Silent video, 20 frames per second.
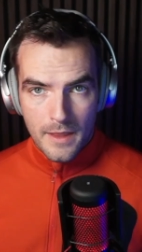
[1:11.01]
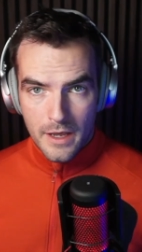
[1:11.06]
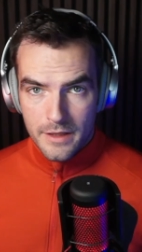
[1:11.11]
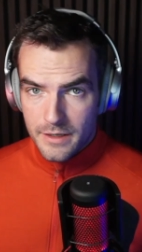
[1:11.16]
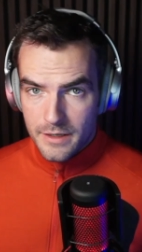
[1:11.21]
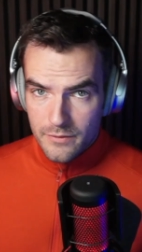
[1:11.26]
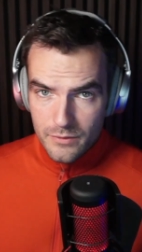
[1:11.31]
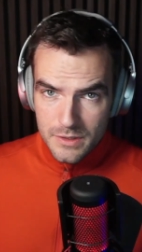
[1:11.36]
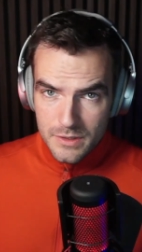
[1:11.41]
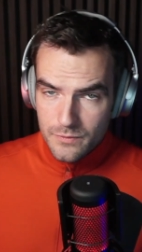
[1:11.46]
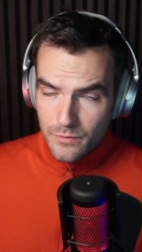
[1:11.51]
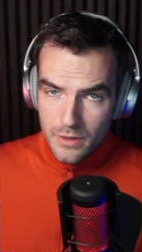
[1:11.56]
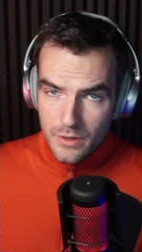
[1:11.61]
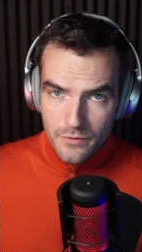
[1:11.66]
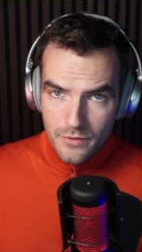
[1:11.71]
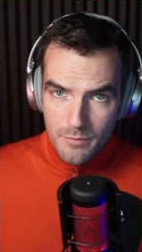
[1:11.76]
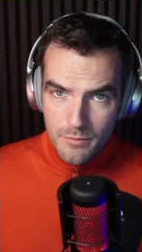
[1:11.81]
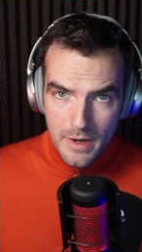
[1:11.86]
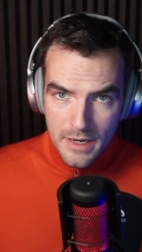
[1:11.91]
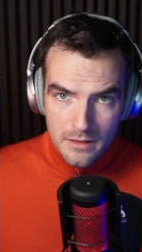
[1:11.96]
And that was one of
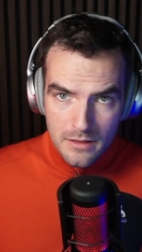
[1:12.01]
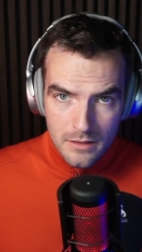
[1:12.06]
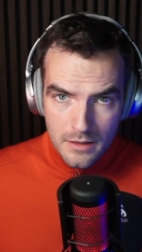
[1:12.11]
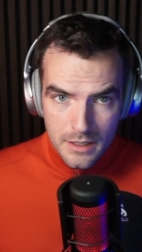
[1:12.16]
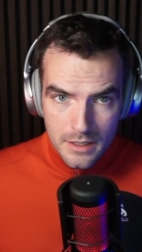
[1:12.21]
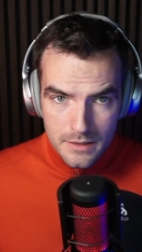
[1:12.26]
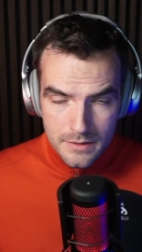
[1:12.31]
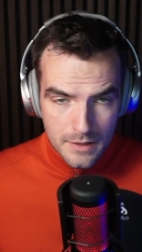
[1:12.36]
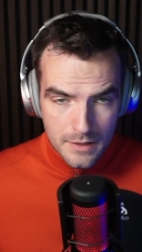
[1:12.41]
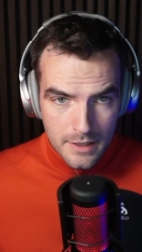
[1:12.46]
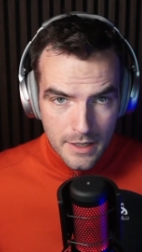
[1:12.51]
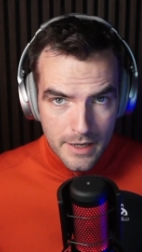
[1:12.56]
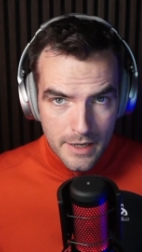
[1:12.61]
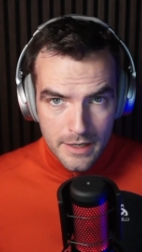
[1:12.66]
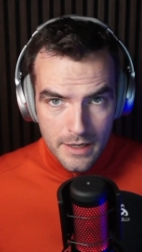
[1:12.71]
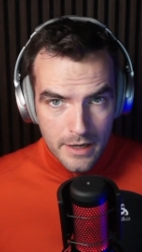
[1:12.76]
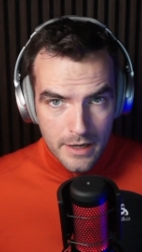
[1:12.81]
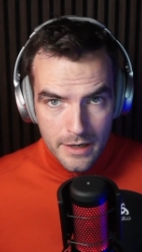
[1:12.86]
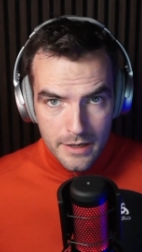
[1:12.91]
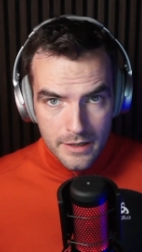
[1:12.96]
the main things that
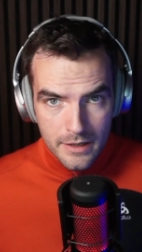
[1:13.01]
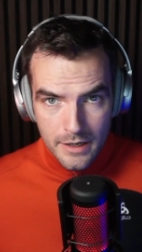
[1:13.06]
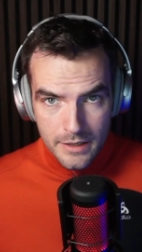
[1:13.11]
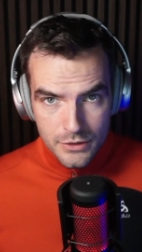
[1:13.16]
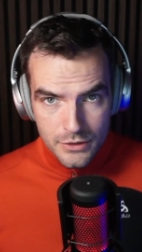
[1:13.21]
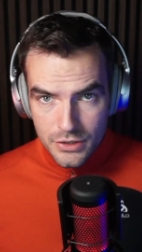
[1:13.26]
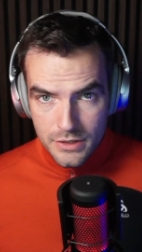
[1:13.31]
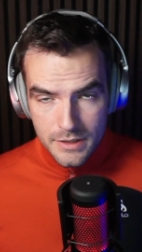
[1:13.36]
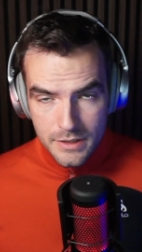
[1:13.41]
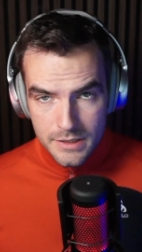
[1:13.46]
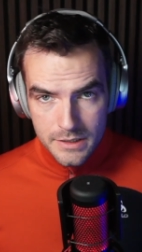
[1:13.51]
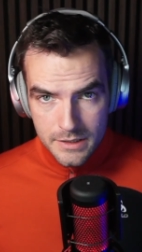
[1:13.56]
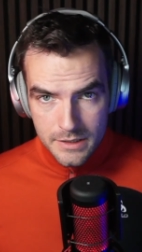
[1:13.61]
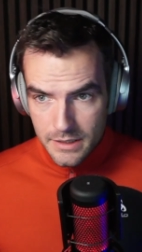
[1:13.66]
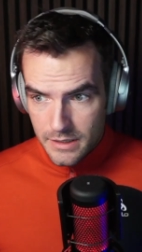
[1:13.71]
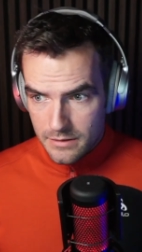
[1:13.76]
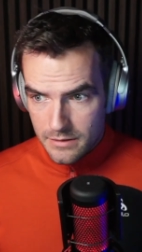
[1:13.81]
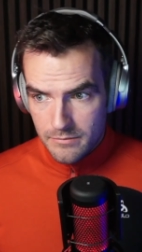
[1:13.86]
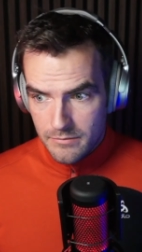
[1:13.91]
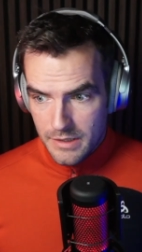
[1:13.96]
AI engineers did